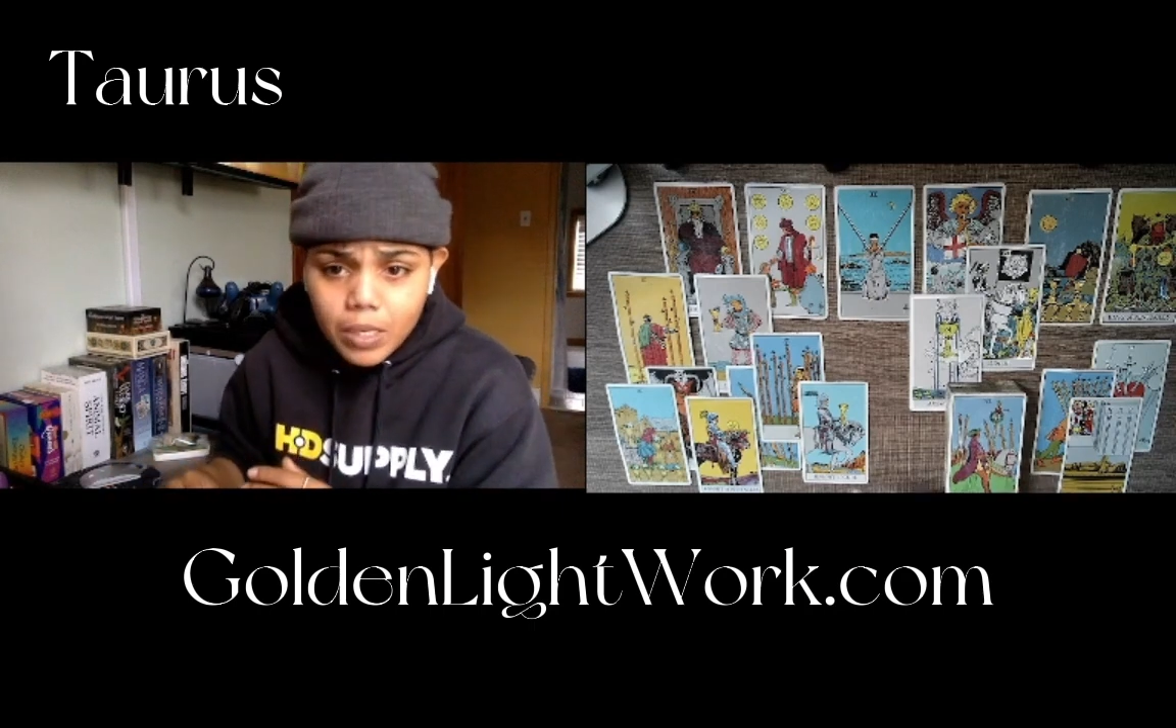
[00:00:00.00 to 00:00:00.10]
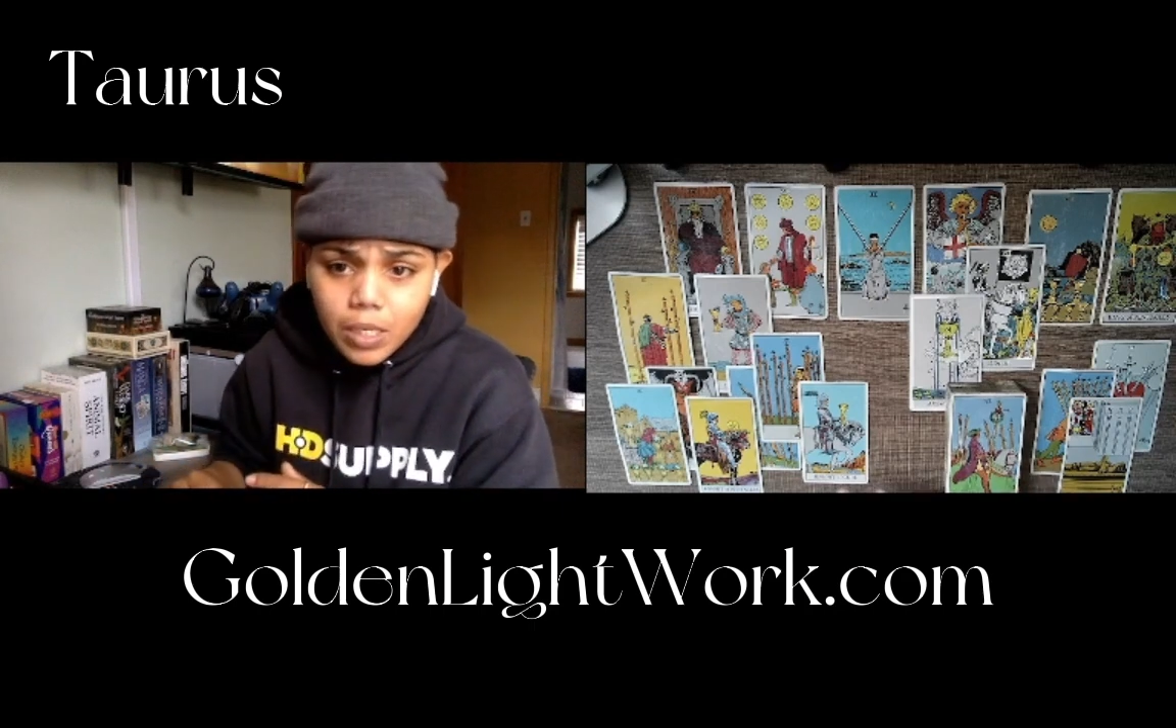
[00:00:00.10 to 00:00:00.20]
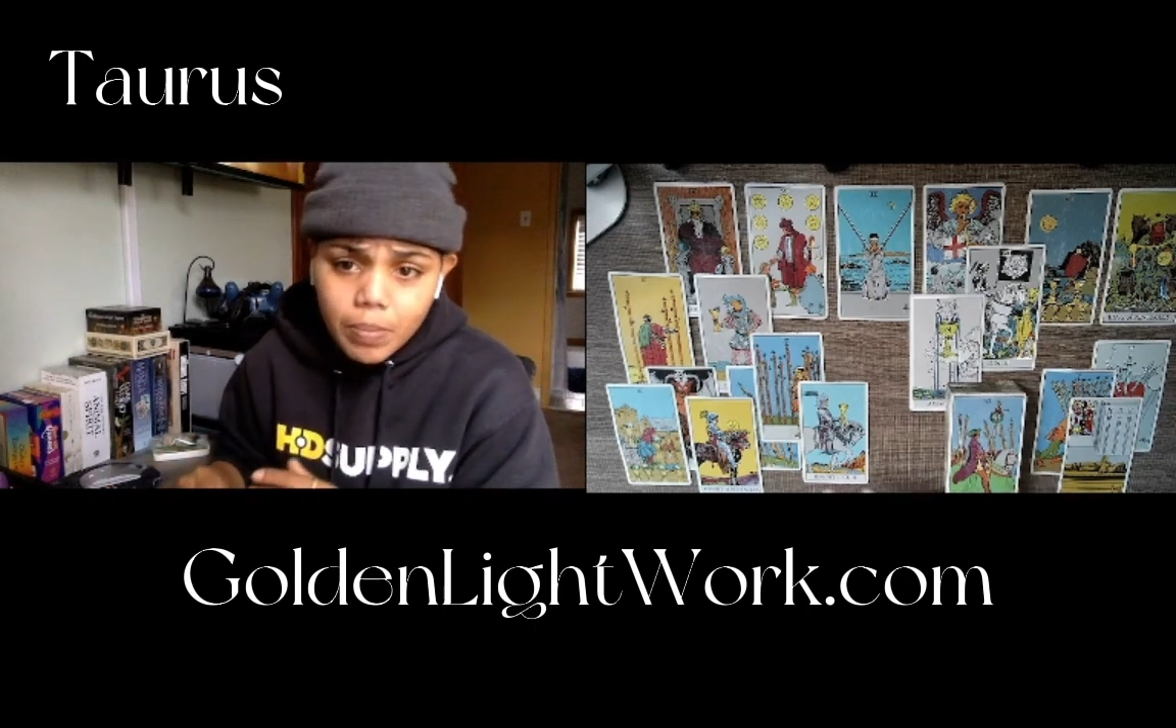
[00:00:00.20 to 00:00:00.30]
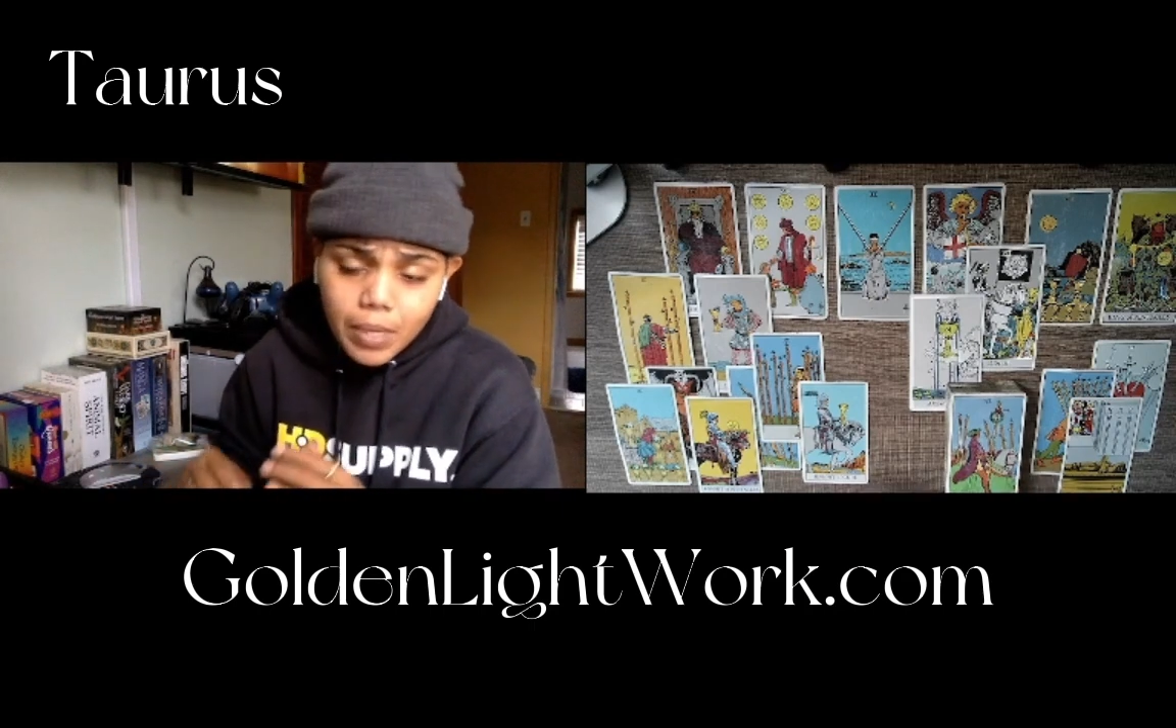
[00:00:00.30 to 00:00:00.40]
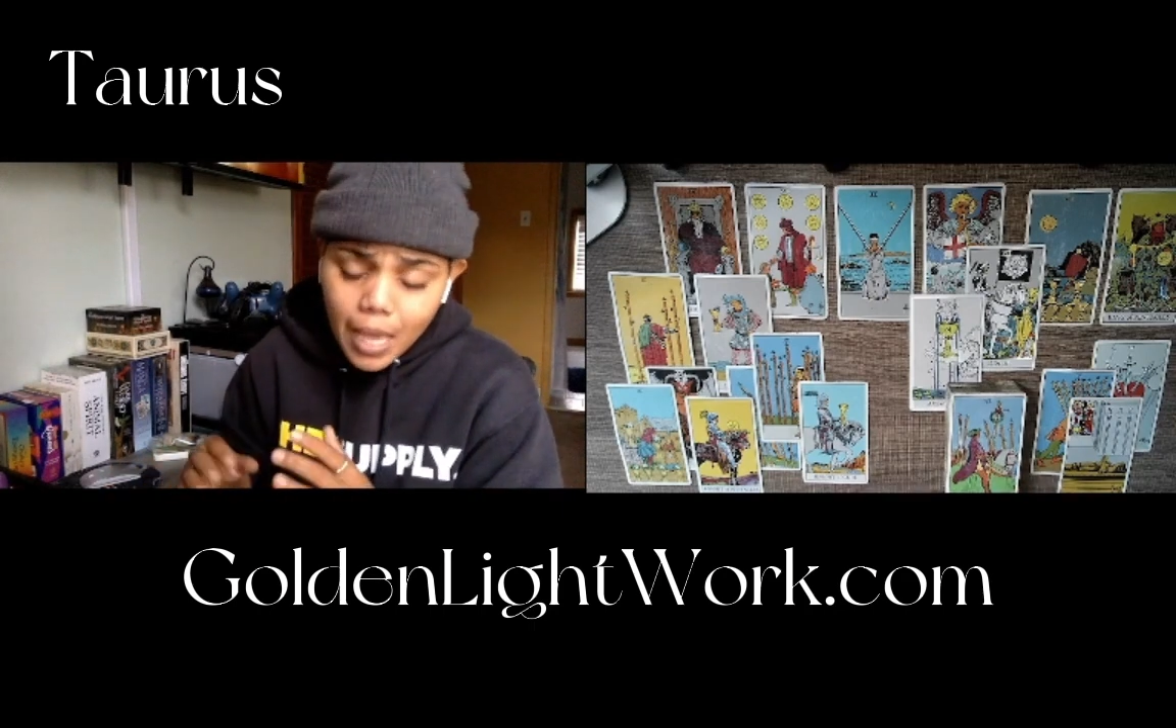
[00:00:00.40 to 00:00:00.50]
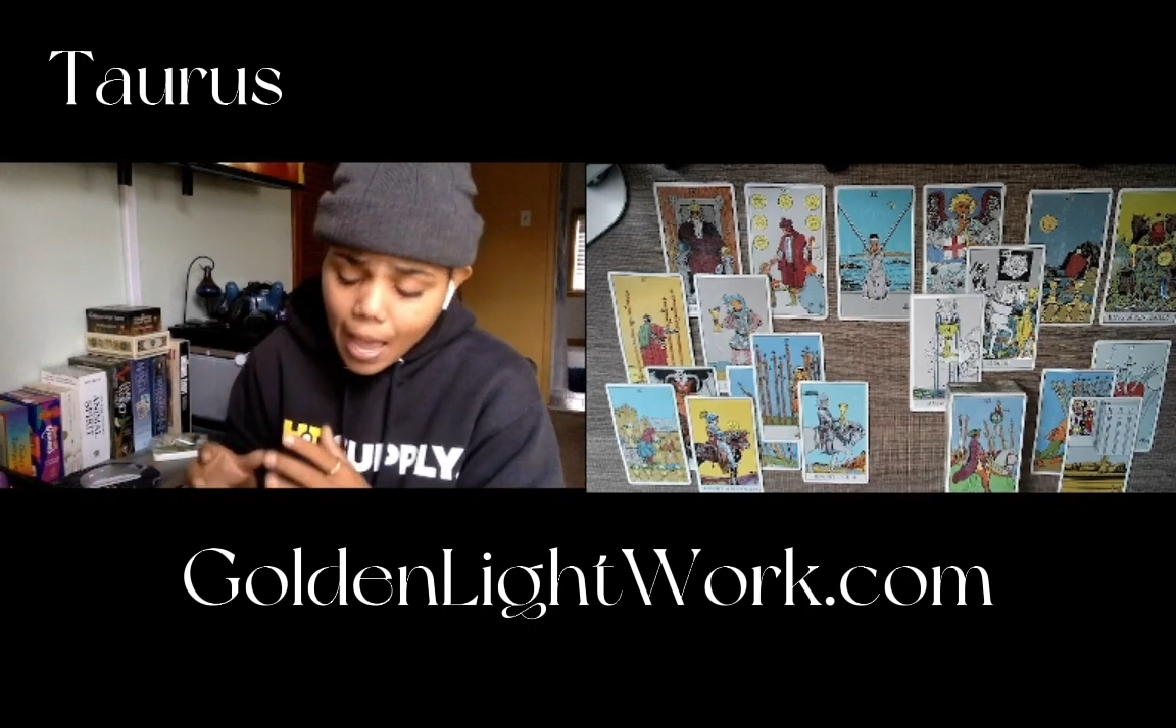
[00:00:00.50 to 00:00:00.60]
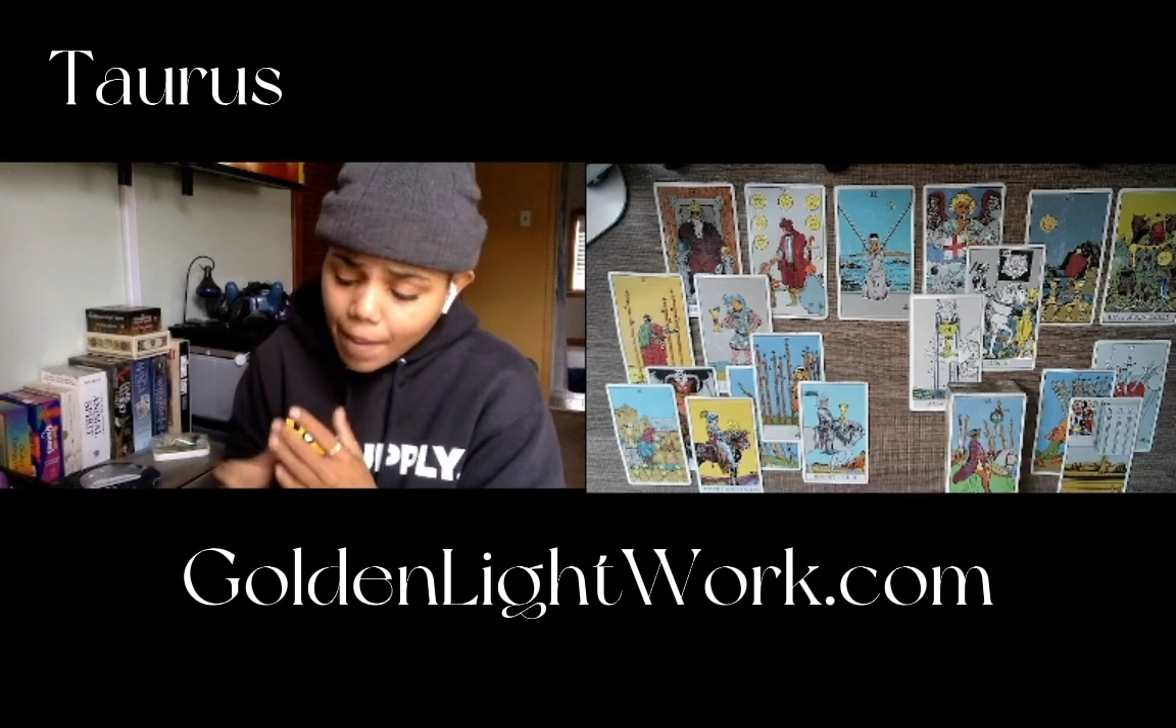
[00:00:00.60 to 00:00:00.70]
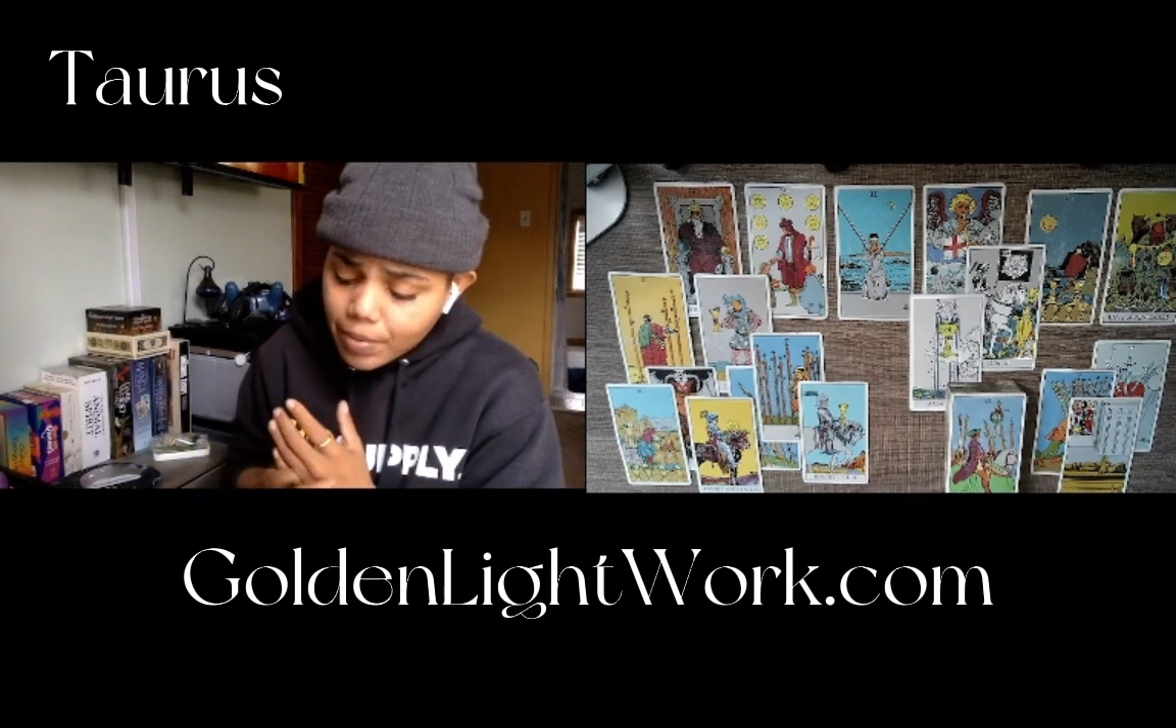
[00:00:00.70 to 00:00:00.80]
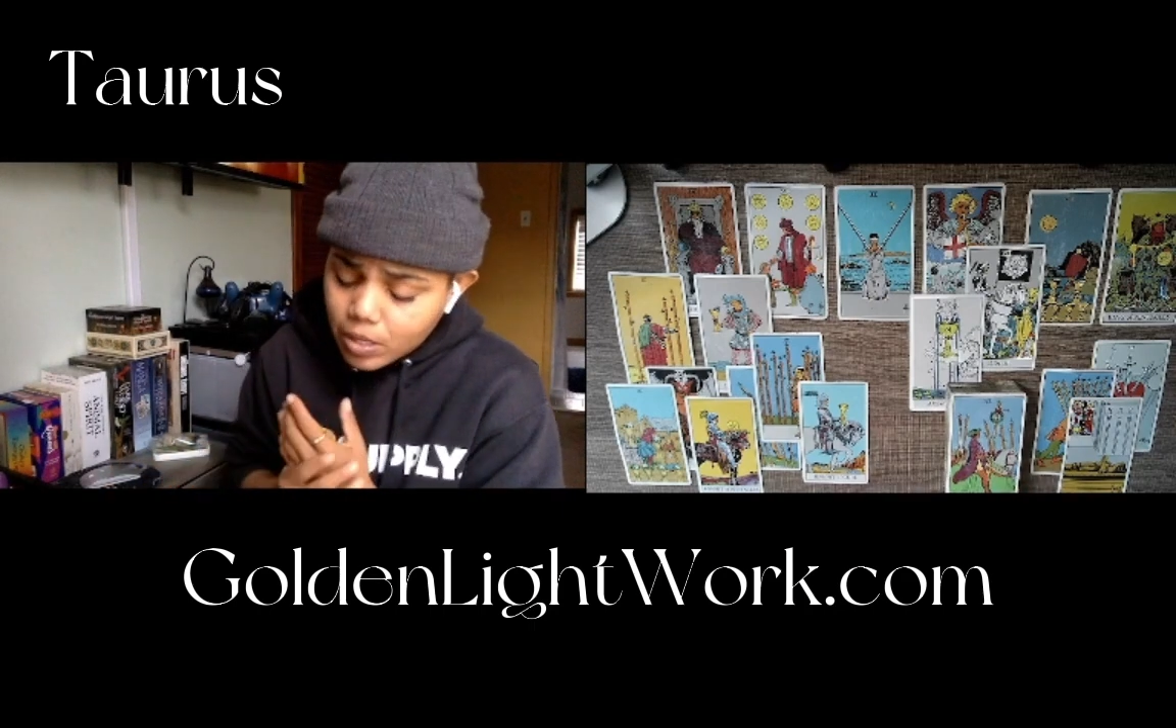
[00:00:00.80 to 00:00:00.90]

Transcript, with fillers: it's gonna be happy,